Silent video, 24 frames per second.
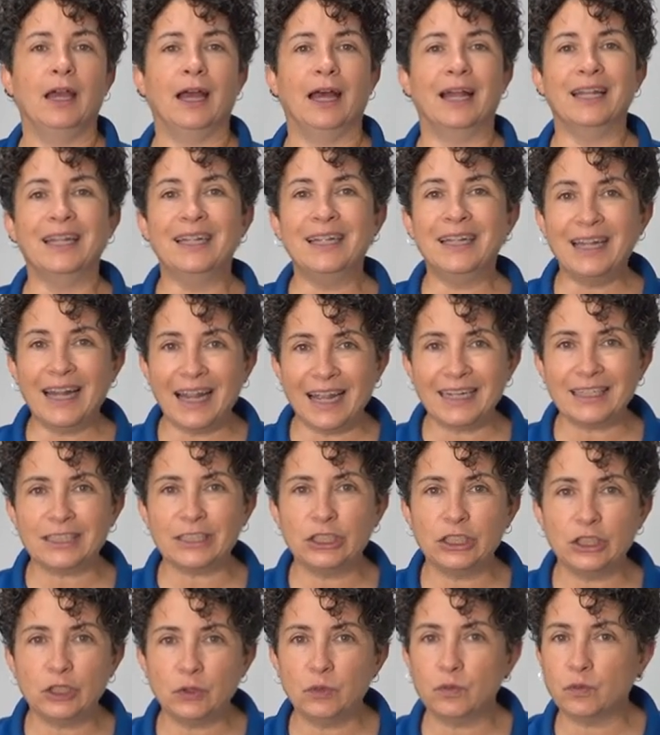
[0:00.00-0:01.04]

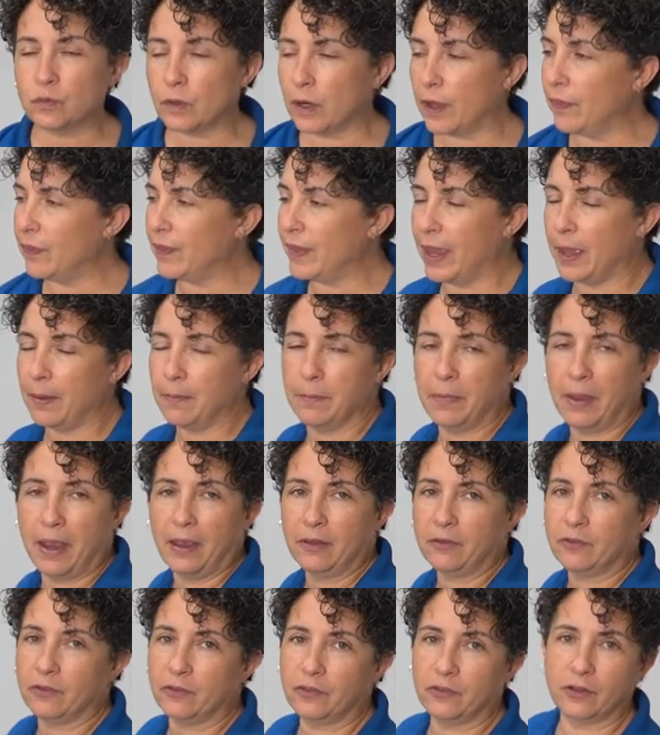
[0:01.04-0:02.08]
unless you run that
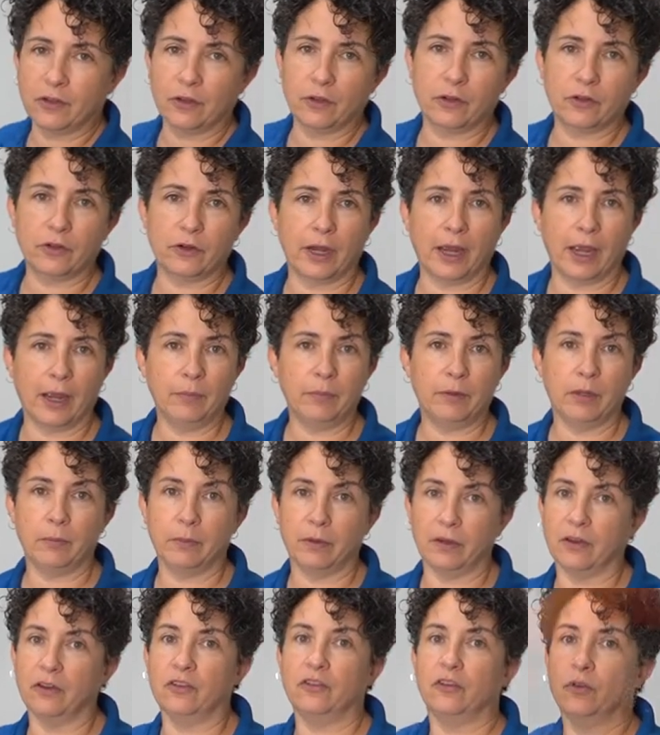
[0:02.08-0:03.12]
master cylinder empty
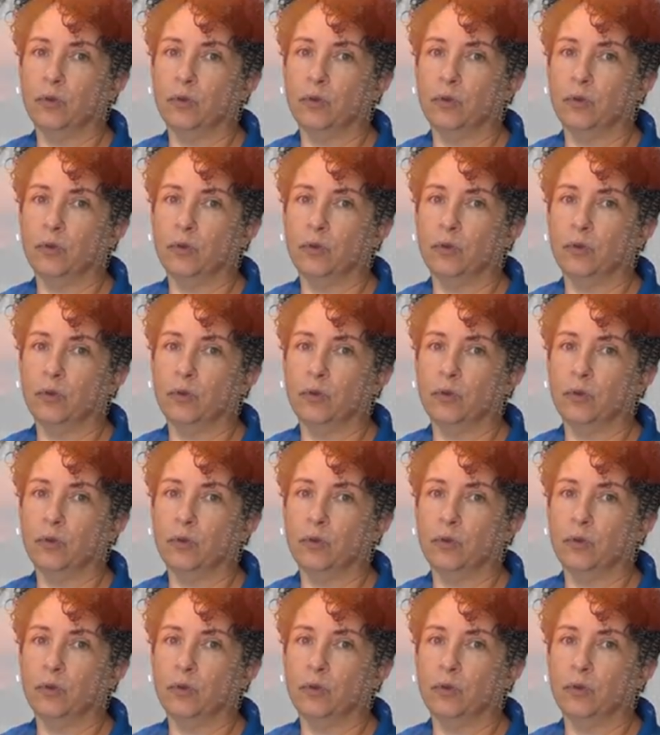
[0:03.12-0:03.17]
because